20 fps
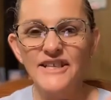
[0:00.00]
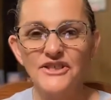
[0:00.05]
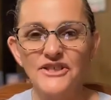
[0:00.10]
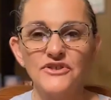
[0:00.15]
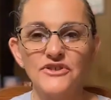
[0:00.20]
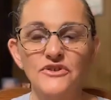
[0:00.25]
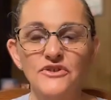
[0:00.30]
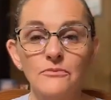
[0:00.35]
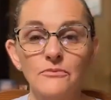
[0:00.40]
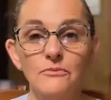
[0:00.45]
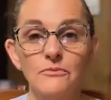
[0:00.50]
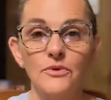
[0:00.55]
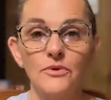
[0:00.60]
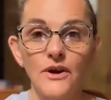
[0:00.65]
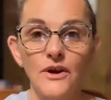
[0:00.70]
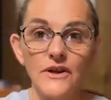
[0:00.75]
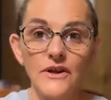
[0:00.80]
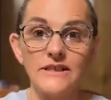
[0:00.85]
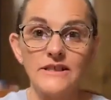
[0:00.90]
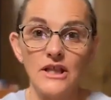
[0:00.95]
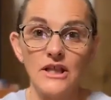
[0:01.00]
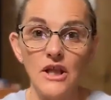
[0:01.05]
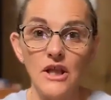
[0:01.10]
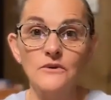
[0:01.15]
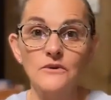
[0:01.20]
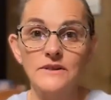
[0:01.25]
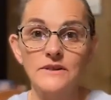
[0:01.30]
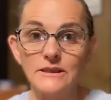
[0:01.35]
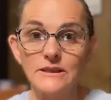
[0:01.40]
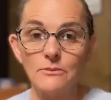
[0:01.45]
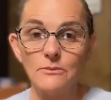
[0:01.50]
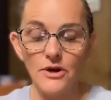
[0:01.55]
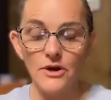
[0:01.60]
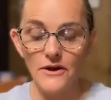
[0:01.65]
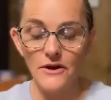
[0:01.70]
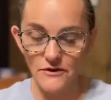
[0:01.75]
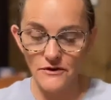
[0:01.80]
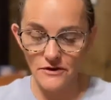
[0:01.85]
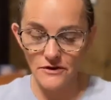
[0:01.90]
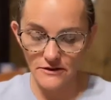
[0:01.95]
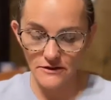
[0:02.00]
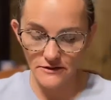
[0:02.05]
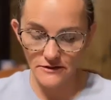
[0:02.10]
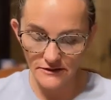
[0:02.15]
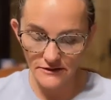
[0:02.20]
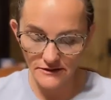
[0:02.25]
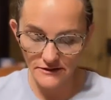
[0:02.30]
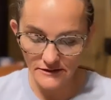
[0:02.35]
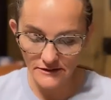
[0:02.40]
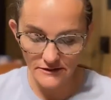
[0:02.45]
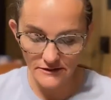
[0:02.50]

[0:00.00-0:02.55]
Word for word: as your brother, as close as a brother.